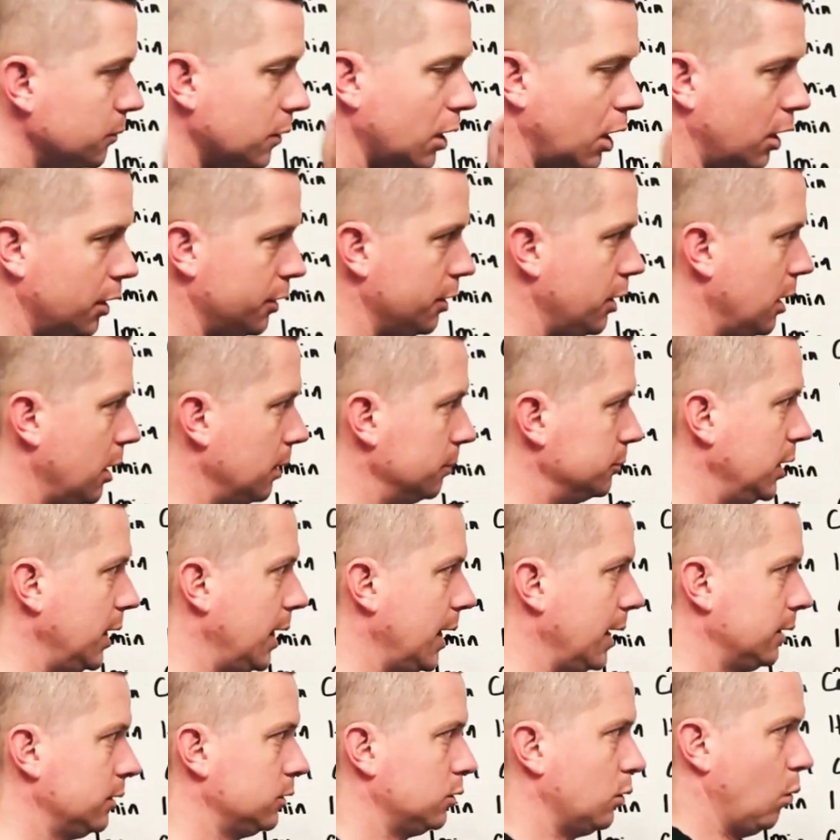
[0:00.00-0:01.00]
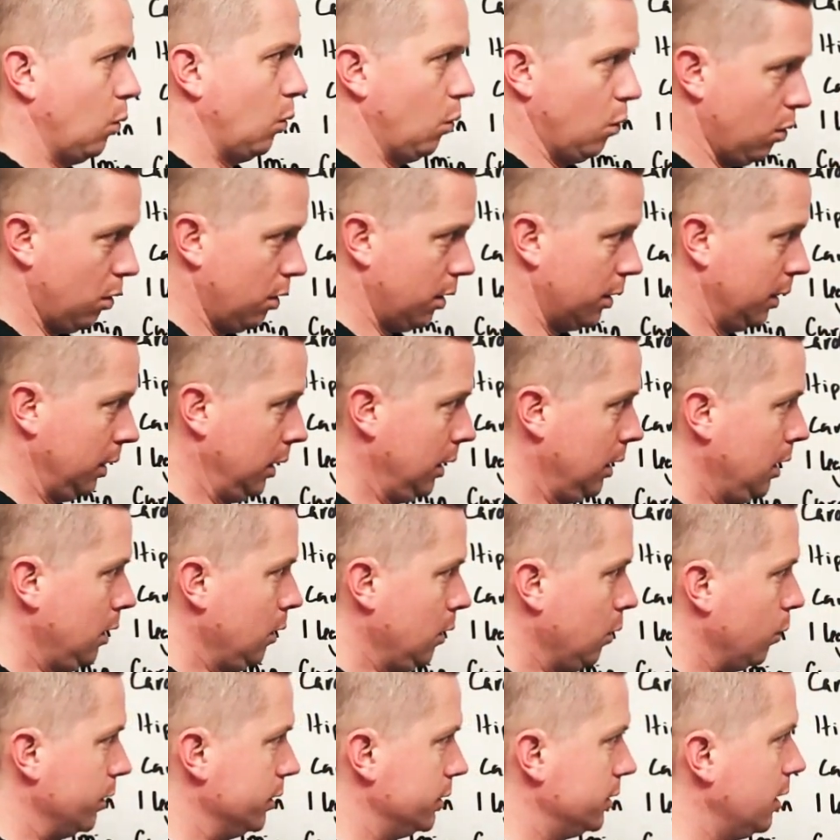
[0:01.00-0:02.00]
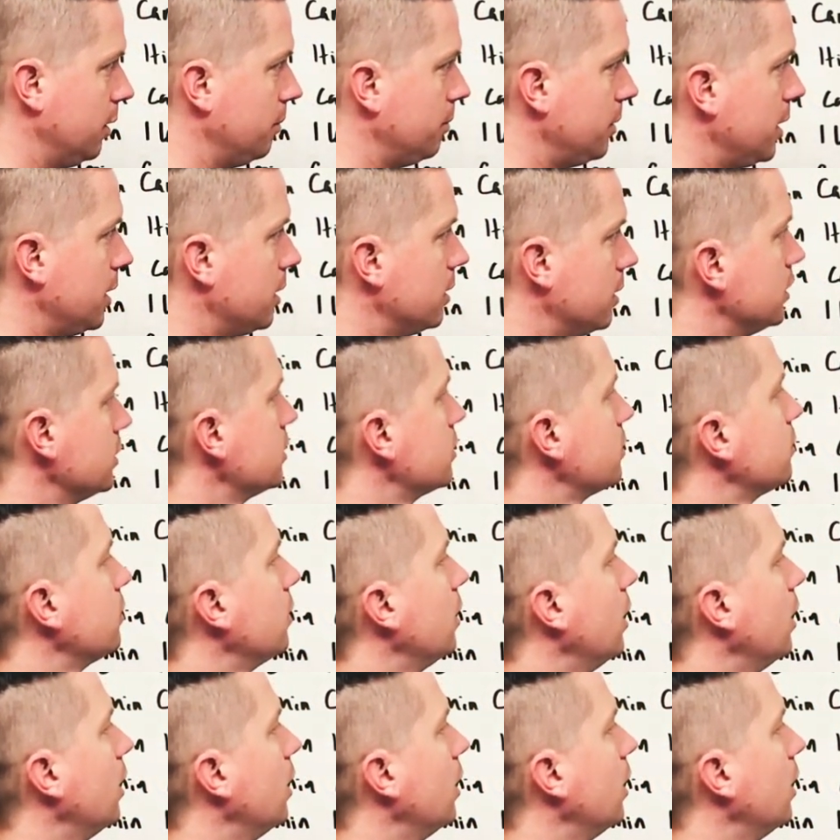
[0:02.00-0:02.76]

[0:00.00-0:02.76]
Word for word: odd object, or with dumbbells.